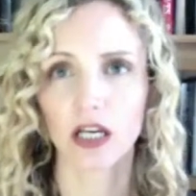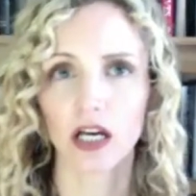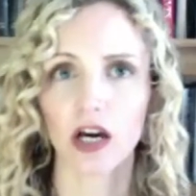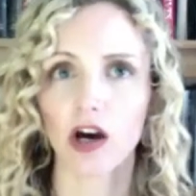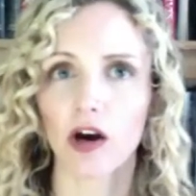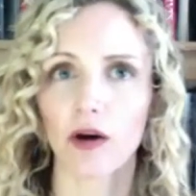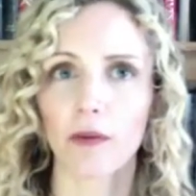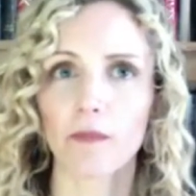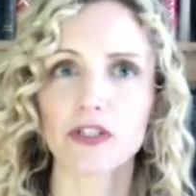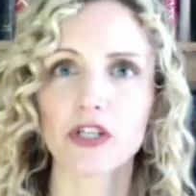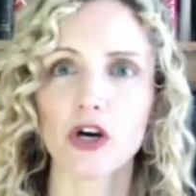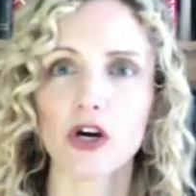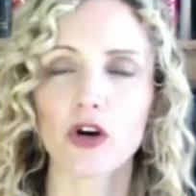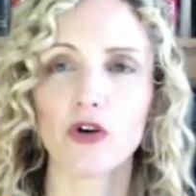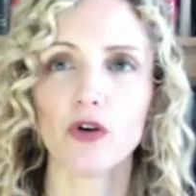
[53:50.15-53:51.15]
Um,
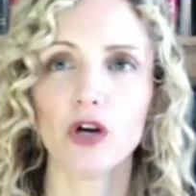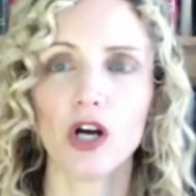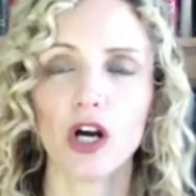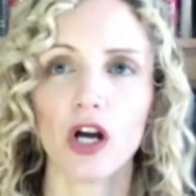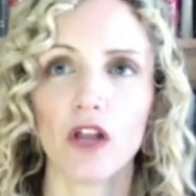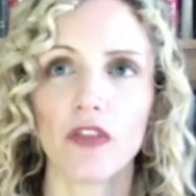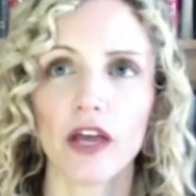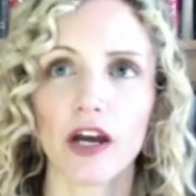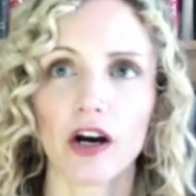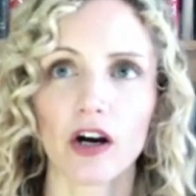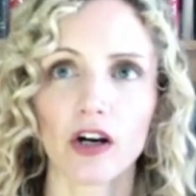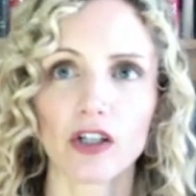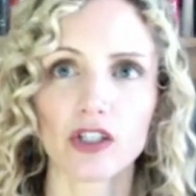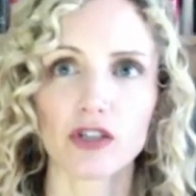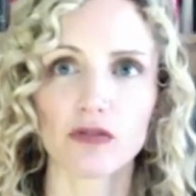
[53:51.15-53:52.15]
so they
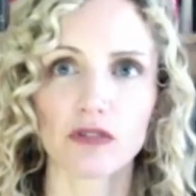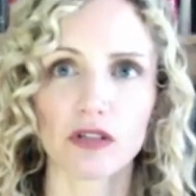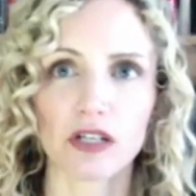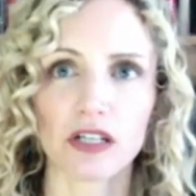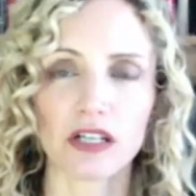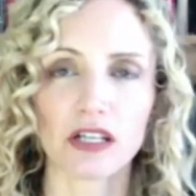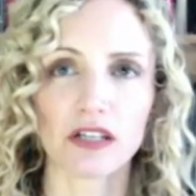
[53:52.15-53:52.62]
are to, uh,